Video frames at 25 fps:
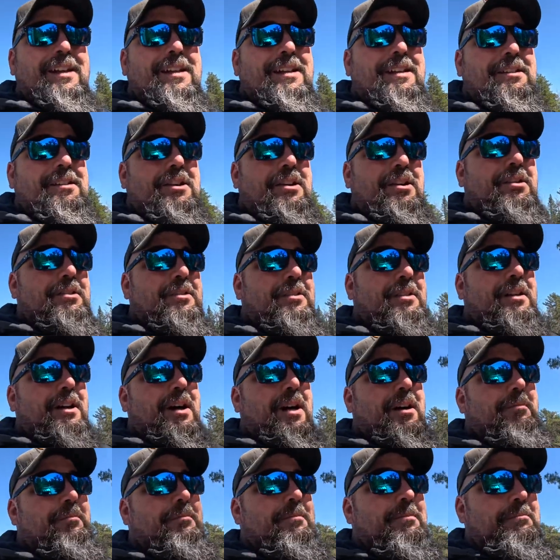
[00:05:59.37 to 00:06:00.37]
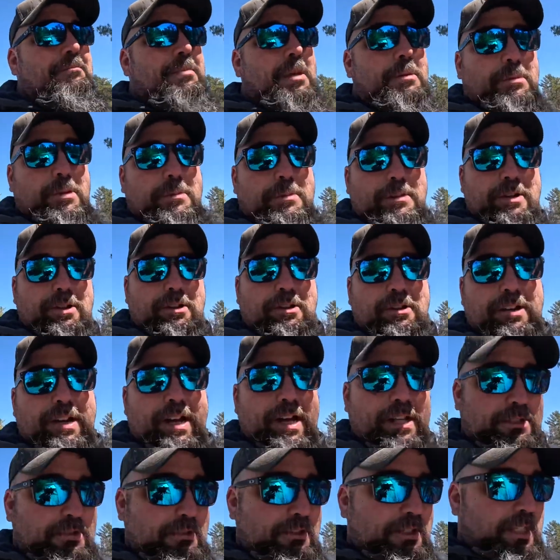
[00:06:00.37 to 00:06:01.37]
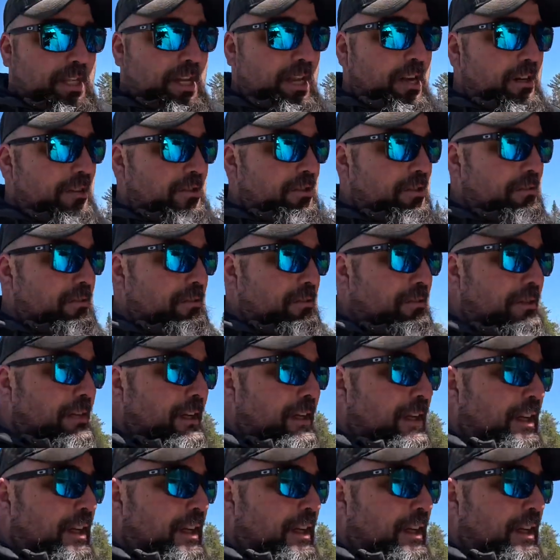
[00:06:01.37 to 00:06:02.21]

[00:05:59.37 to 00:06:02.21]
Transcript: So people up here are not too scared to